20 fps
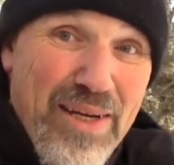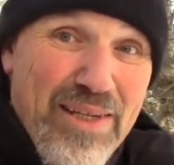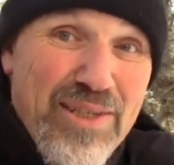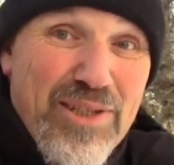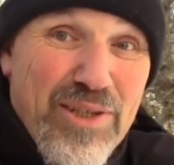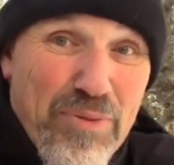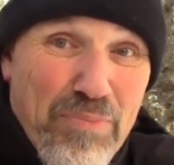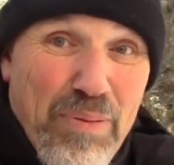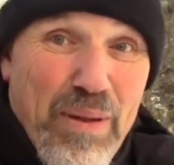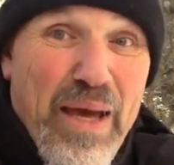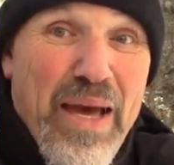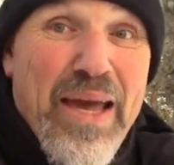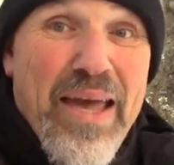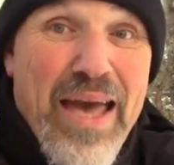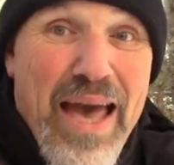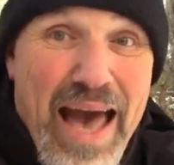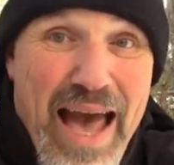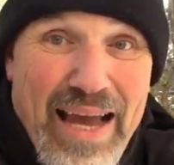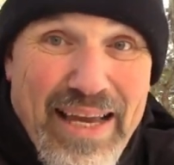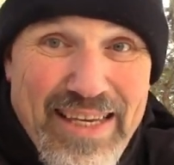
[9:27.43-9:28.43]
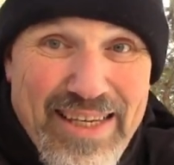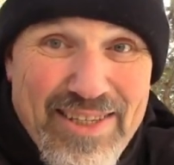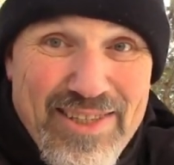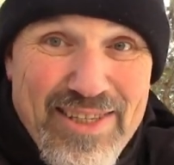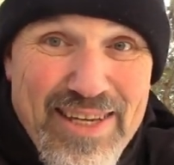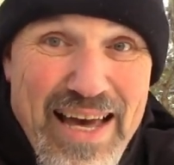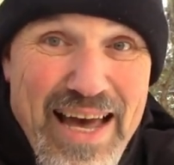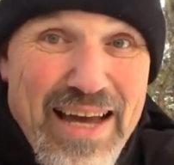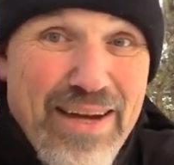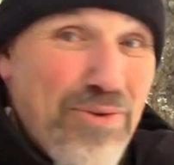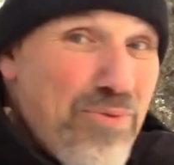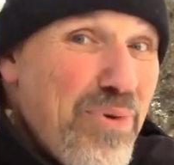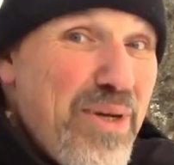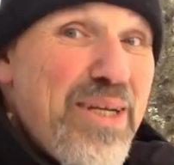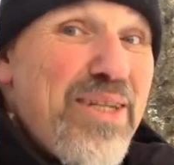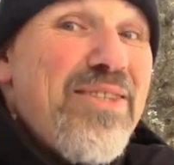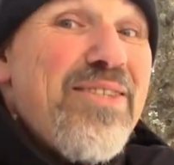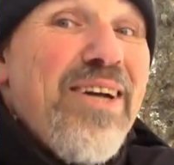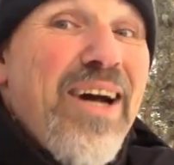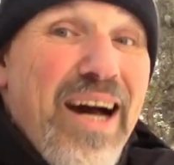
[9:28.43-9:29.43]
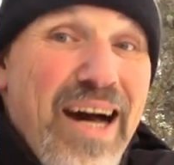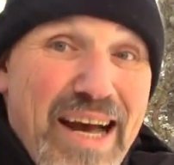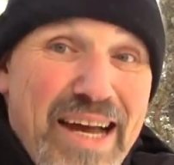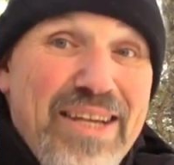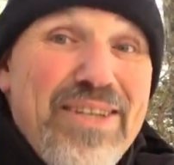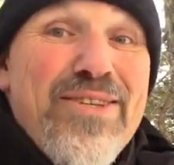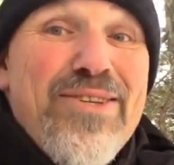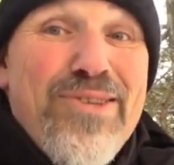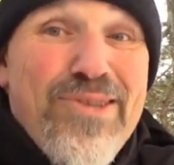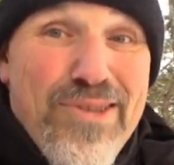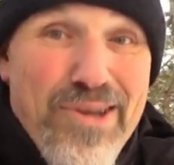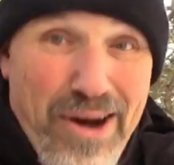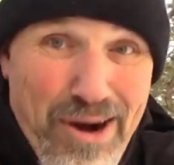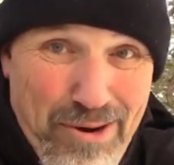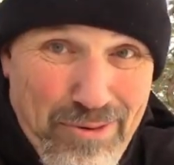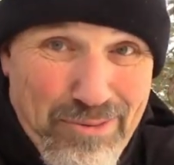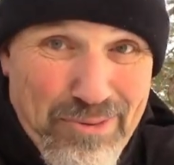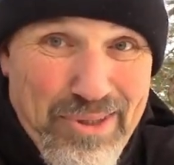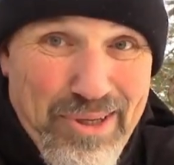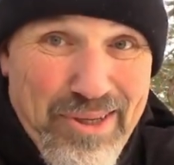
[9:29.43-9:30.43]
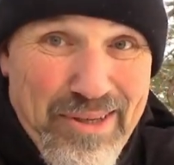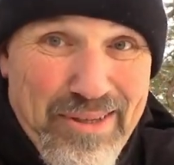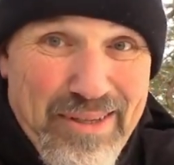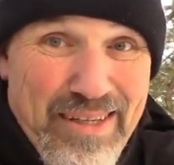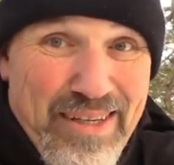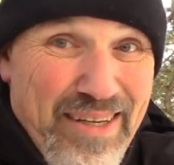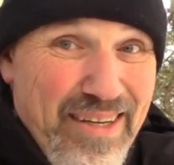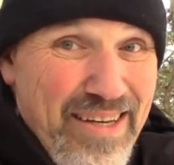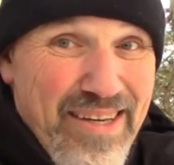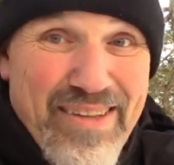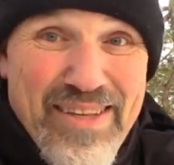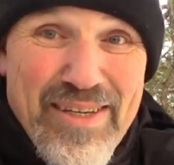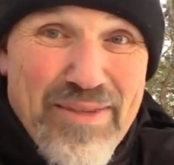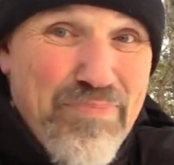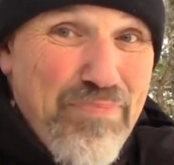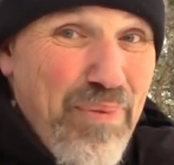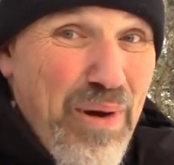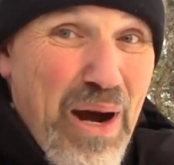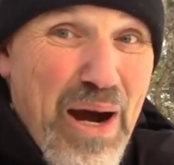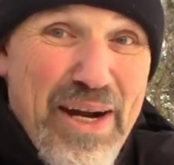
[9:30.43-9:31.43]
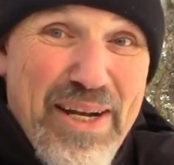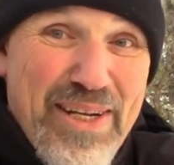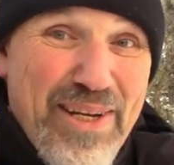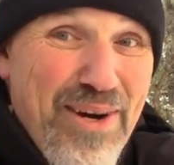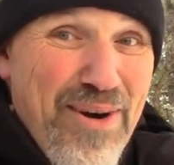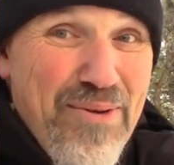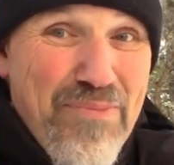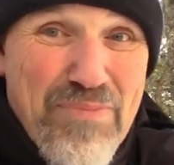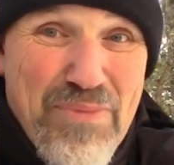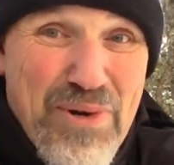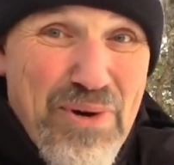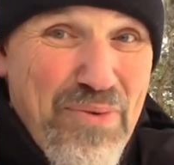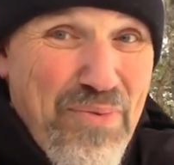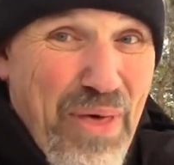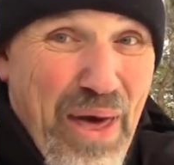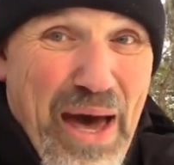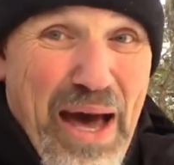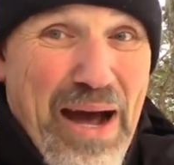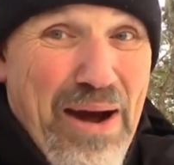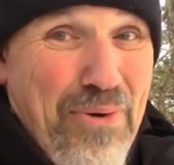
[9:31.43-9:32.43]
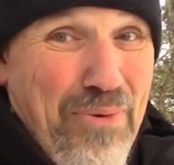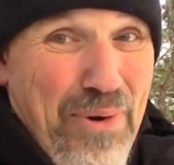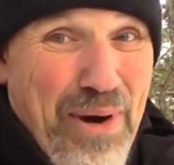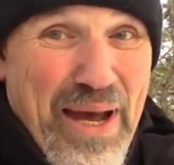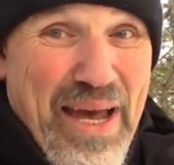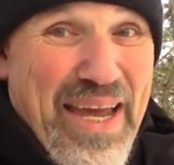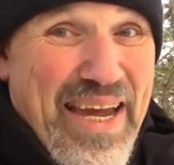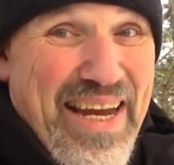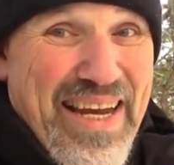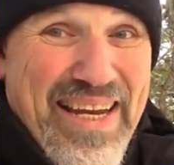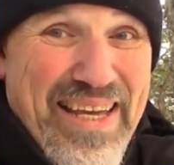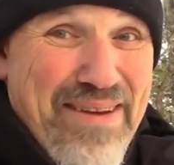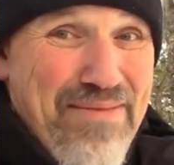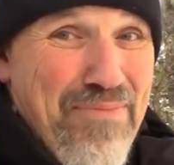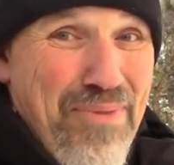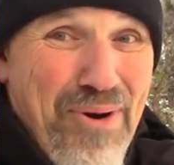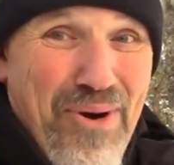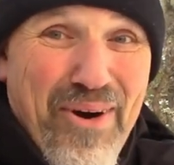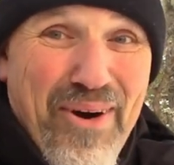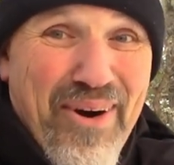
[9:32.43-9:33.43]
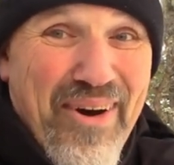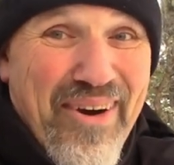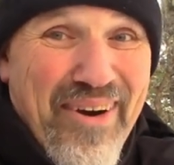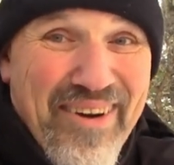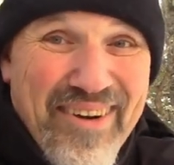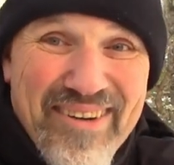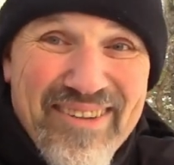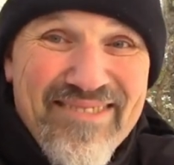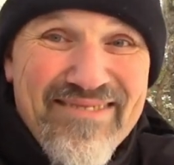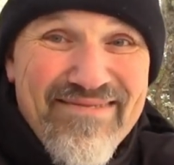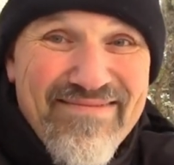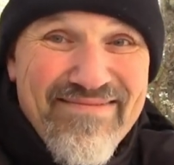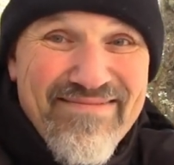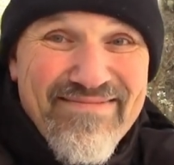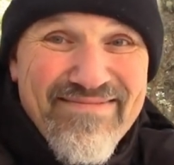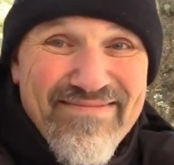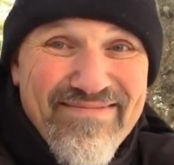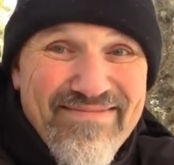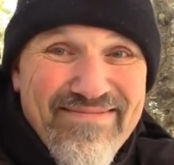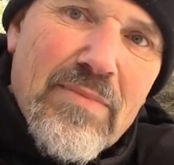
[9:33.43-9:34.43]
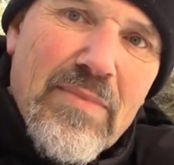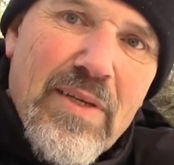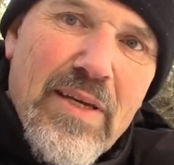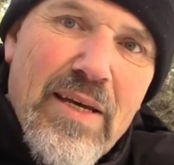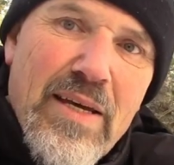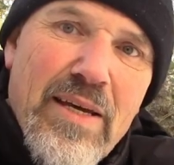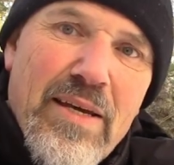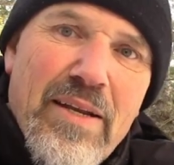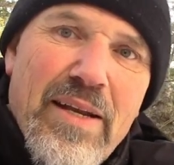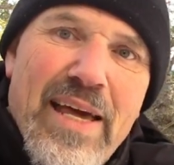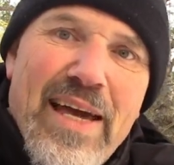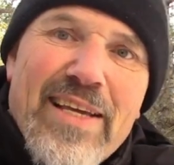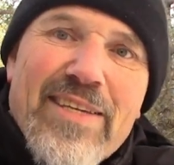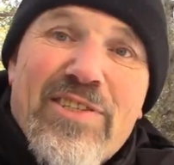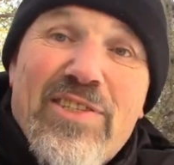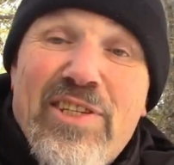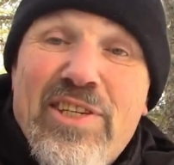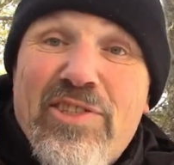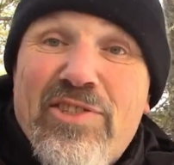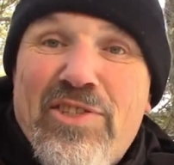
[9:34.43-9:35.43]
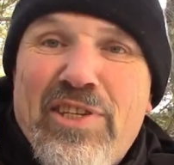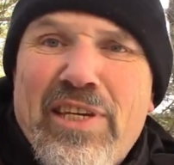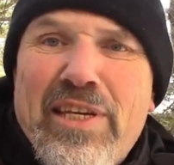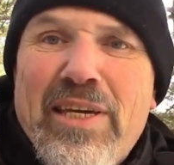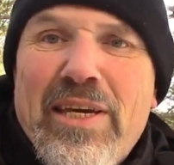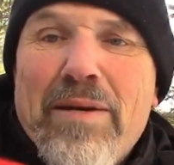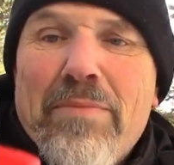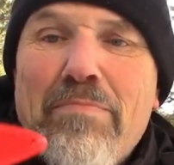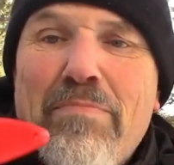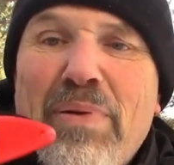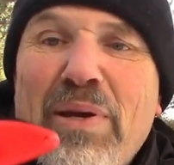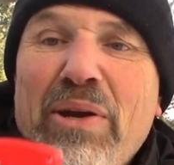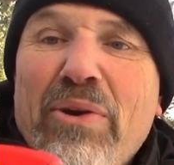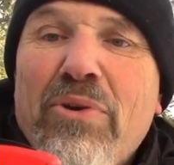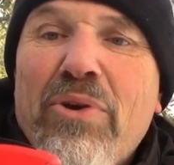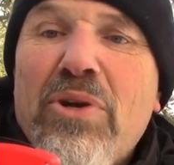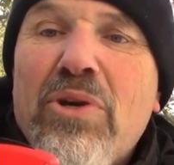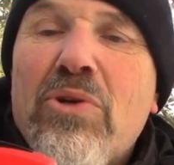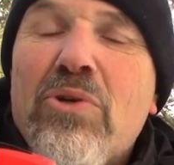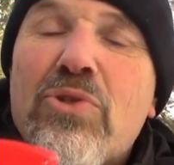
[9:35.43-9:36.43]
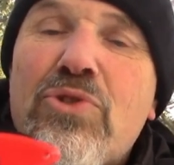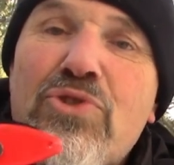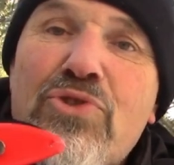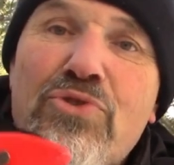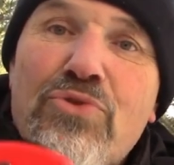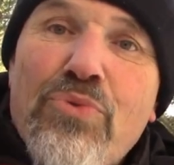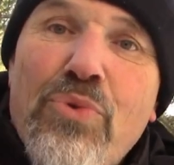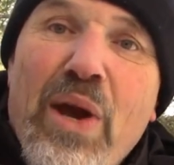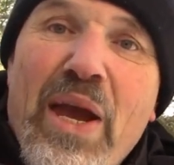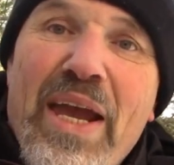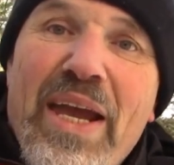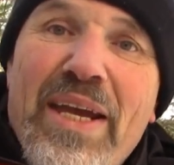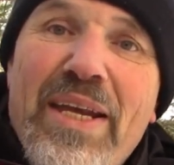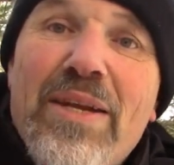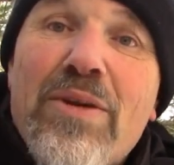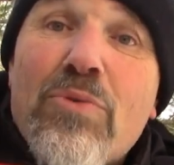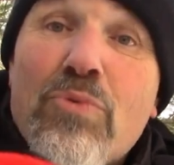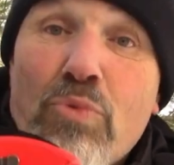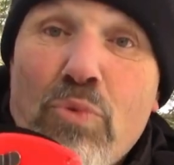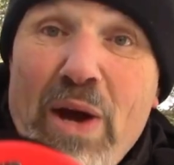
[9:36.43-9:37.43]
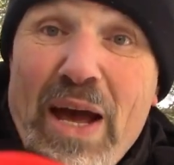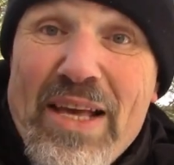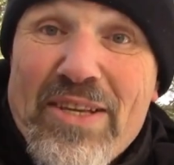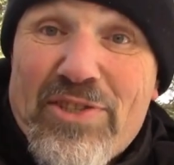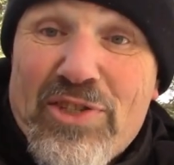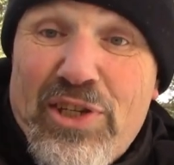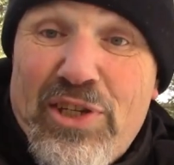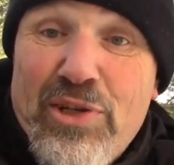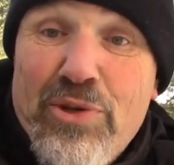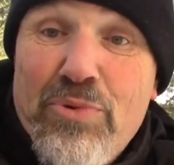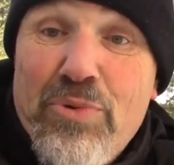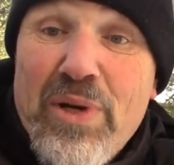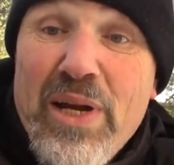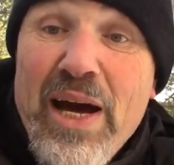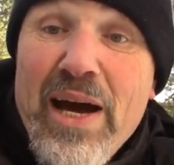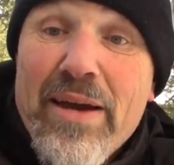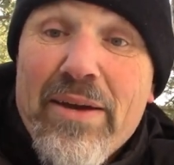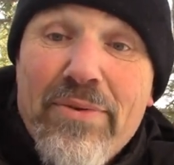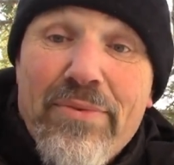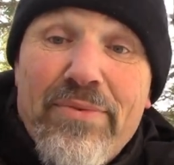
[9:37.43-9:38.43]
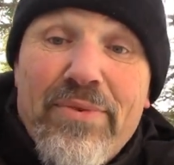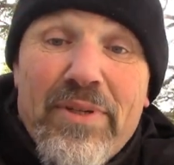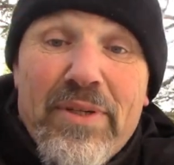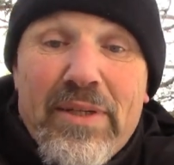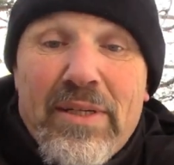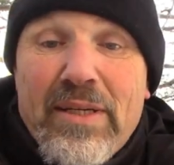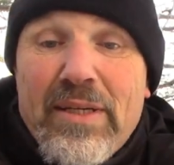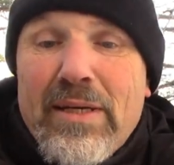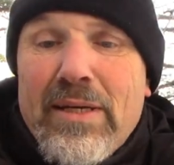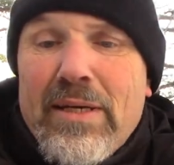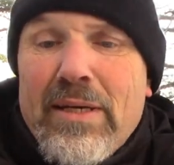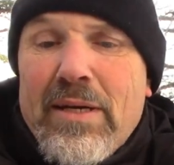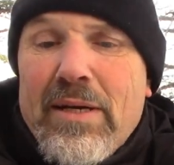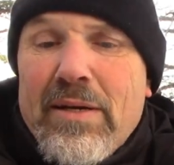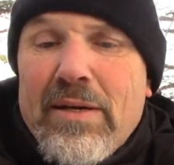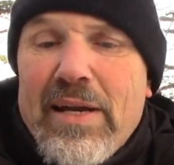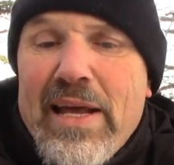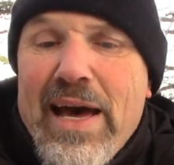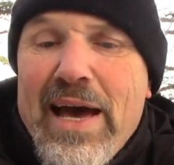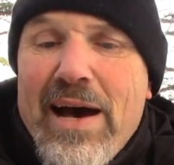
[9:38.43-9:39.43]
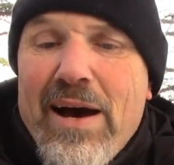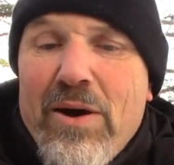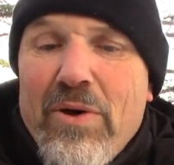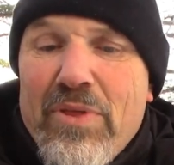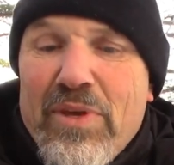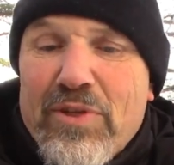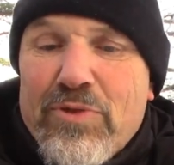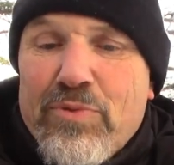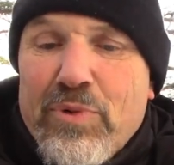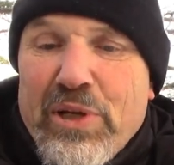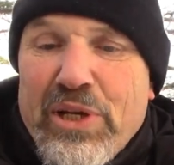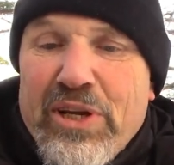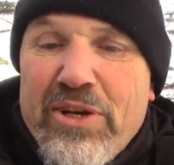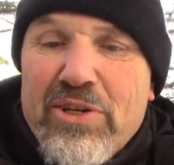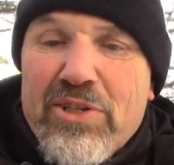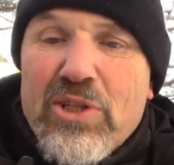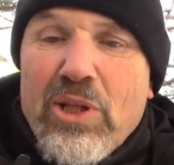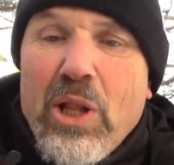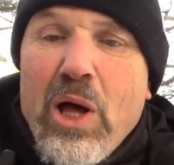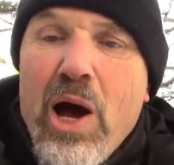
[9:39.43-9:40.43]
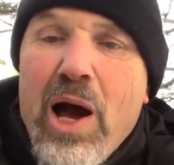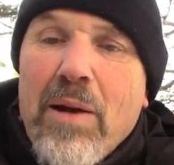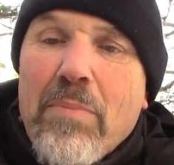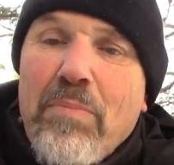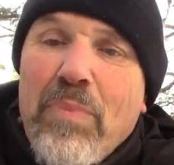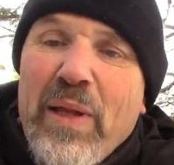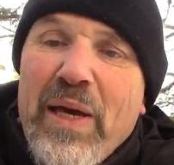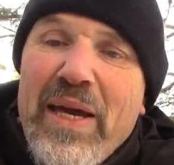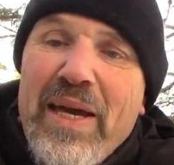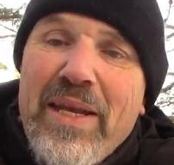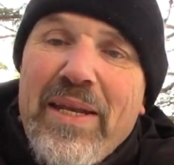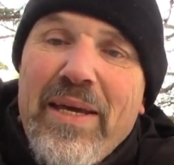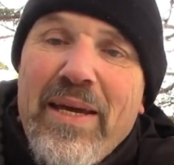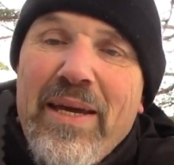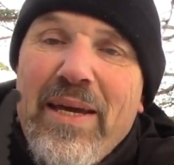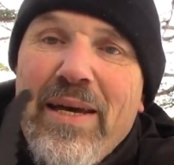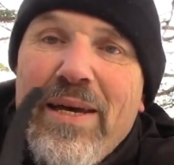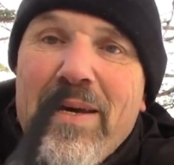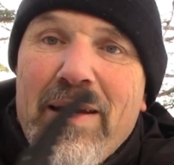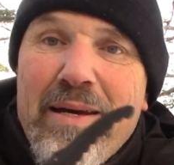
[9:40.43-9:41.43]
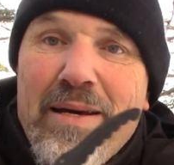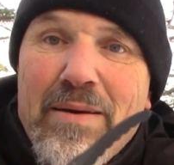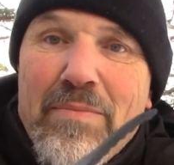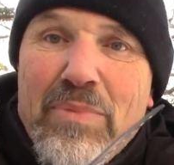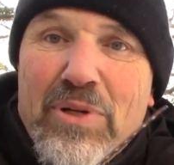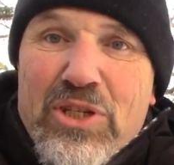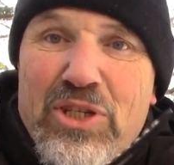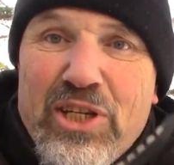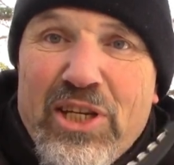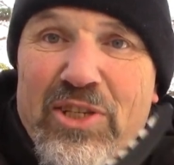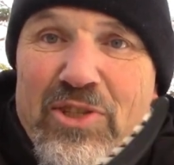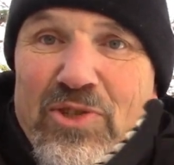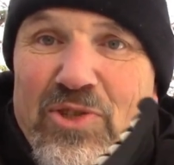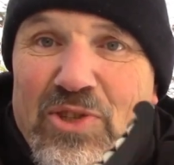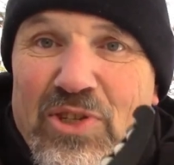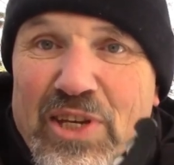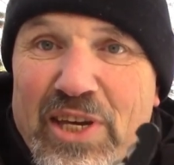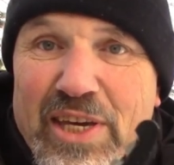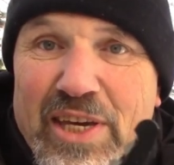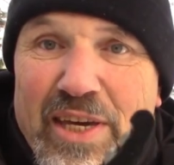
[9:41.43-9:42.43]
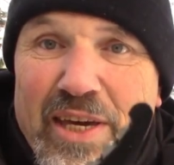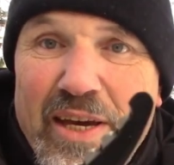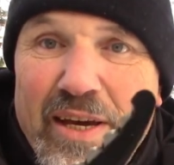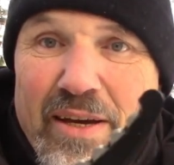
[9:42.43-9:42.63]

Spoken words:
to play hacky sack, which I don't. This body don't move that way anymore. Next is the Imperial Shred Rescue Knife. Now, this one here is a lock blade, but you can see it